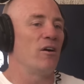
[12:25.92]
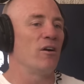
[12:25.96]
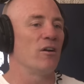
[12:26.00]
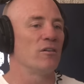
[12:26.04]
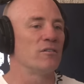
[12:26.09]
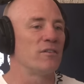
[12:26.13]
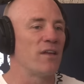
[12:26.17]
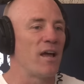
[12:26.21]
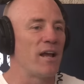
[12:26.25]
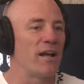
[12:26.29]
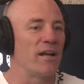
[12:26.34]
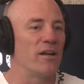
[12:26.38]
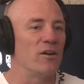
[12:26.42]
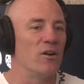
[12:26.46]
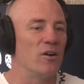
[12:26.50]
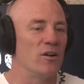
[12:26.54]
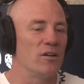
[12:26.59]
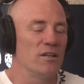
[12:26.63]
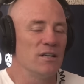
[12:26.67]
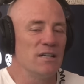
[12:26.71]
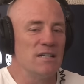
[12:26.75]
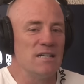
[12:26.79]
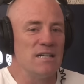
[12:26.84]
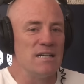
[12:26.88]
I'll take it
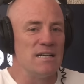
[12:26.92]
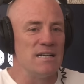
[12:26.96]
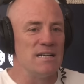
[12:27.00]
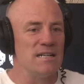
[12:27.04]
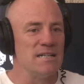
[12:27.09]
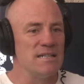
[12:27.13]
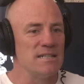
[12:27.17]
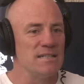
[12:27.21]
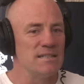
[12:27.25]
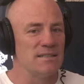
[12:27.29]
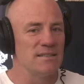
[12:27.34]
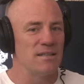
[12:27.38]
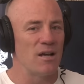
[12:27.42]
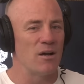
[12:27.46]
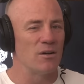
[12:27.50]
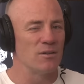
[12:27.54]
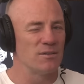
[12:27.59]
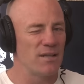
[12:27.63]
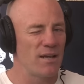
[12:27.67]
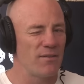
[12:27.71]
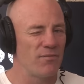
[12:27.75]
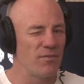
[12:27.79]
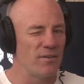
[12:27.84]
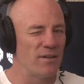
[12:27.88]
on. So I
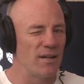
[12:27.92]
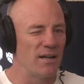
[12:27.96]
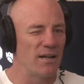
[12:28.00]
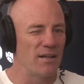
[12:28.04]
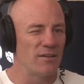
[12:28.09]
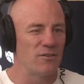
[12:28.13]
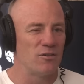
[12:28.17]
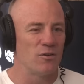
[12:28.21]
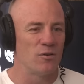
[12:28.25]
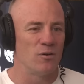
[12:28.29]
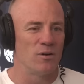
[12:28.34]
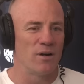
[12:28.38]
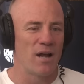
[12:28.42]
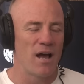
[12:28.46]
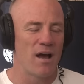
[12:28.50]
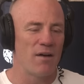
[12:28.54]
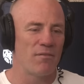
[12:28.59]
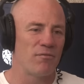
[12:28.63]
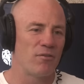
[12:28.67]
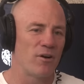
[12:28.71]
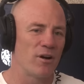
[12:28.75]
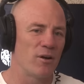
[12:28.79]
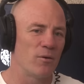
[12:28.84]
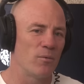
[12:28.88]
was there for nearly two and a
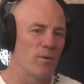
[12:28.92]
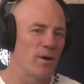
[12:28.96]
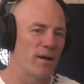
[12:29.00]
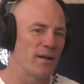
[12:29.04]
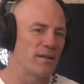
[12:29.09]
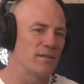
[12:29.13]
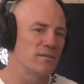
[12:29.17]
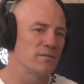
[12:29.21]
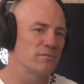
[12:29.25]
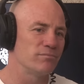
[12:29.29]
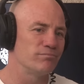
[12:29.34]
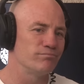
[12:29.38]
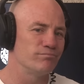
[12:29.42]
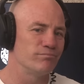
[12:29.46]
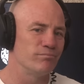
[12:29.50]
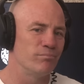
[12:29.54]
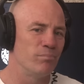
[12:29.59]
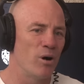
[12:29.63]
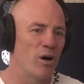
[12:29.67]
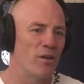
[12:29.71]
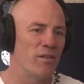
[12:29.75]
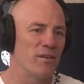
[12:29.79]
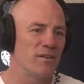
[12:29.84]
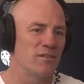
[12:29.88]
half, three weeks.
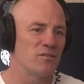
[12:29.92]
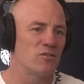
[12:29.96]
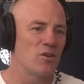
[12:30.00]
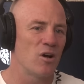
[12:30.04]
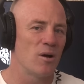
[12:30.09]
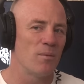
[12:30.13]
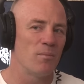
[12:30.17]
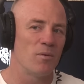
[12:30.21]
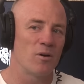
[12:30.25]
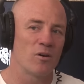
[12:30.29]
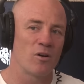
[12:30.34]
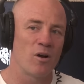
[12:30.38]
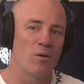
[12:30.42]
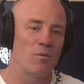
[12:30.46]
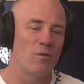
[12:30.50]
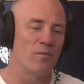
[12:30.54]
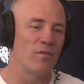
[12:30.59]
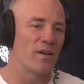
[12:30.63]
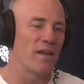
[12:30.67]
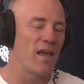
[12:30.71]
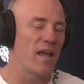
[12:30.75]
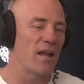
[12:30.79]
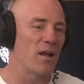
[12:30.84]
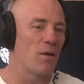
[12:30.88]
By this time, I got
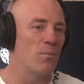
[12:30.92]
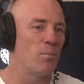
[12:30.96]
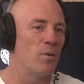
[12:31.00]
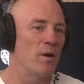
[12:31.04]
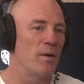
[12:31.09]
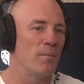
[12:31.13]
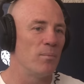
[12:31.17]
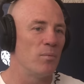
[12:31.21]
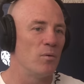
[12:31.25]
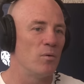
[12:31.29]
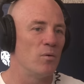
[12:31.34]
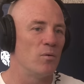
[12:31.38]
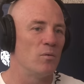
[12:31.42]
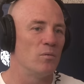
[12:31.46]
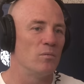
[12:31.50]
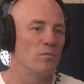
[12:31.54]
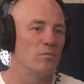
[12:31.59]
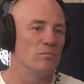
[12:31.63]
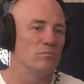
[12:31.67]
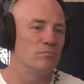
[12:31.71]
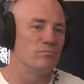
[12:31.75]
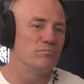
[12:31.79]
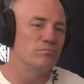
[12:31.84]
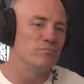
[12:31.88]
with a gang of people
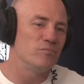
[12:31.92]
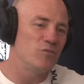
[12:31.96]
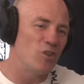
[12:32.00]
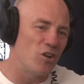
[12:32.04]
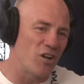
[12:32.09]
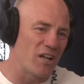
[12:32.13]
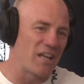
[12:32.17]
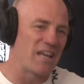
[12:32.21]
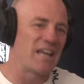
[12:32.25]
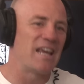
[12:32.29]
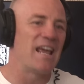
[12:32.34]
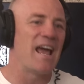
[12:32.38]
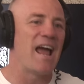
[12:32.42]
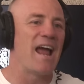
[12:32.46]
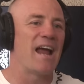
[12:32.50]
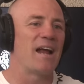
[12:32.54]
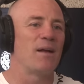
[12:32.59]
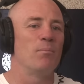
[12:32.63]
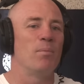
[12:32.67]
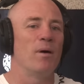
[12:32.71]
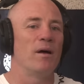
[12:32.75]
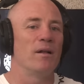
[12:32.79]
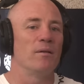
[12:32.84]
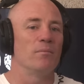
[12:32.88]
not a
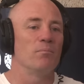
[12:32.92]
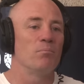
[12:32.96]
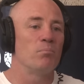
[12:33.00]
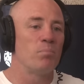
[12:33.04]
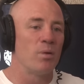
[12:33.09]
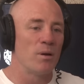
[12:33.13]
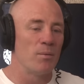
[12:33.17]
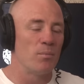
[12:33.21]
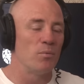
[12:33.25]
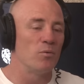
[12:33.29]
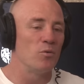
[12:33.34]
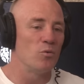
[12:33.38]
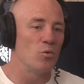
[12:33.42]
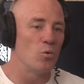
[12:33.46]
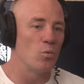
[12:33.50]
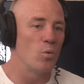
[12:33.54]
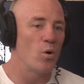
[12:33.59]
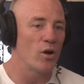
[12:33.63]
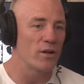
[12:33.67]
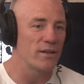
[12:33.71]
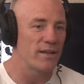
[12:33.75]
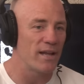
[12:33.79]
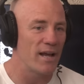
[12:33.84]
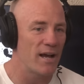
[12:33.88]
gang, but people who
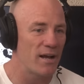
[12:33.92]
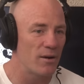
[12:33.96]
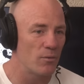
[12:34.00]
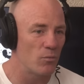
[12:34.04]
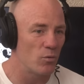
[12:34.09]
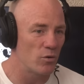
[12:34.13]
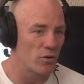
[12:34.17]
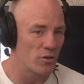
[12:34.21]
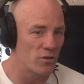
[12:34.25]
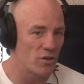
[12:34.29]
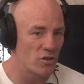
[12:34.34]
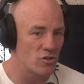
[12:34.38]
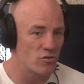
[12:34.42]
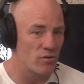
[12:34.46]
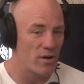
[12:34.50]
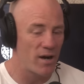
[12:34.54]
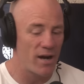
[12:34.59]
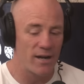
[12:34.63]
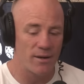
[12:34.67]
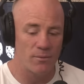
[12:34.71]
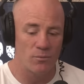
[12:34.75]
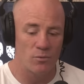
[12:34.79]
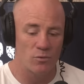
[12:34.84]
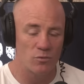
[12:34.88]
worked out and wanted to
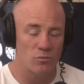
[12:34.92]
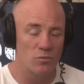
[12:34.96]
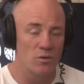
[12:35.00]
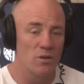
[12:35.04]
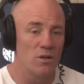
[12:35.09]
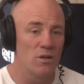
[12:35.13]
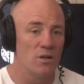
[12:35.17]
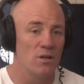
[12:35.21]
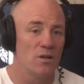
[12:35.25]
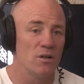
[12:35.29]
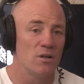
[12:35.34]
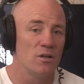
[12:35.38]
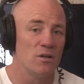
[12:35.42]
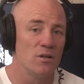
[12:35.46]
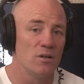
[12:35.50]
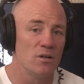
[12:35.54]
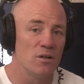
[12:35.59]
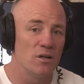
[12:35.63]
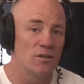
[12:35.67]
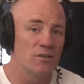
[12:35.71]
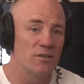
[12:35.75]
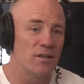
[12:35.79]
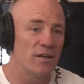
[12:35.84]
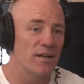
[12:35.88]
train. And we'll,
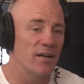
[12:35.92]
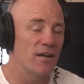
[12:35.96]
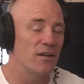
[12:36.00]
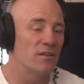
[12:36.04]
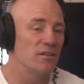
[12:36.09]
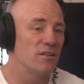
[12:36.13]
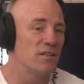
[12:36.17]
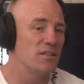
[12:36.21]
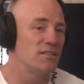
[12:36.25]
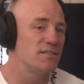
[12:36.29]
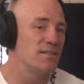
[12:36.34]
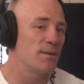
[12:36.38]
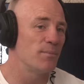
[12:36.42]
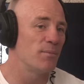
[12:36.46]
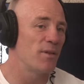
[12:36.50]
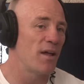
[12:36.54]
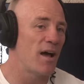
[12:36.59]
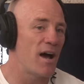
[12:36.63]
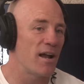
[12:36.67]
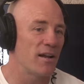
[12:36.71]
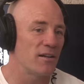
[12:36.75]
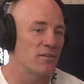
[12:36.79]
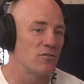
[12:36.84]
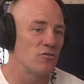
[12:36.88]
I tell you, I did some of
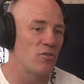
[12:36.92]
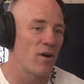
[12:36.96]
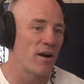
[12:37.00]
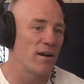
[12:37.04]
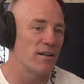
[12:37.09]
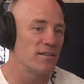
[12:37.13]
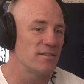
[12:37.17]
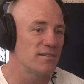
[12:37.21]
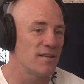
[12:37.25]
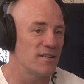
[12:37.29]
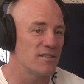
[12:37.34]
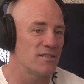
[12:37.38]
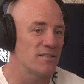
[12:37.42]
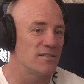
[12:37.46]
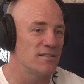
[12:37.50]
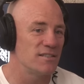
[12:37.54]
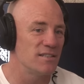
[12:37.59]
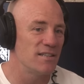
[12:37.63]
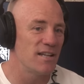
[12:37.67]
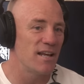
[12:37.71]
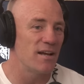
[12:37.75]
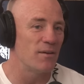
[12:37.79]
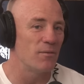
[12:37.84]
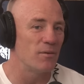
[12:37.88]
the hardest training
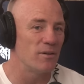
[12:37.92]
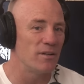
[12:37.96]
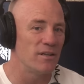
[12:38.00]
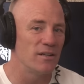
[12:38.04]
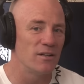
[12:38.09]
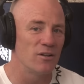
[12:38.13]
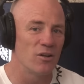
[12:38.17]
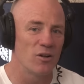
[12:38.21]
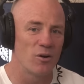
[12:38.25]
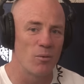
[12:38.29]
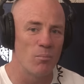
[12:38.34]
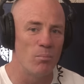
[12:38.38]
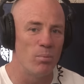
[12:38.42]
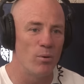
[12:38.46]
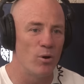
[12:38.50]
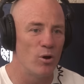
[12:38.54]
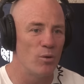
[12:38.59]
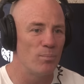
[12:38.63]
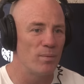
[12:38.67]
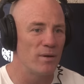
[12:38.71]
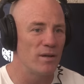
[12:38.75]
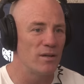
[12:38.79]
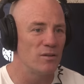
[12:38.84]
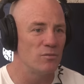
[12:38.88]
sessions in there. We did a lot of
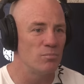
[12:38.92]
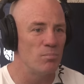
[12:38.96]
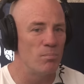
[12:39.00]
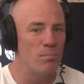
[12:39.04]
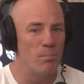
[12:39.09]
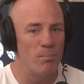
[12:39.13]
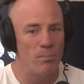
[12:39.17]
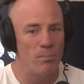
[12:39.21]
bees,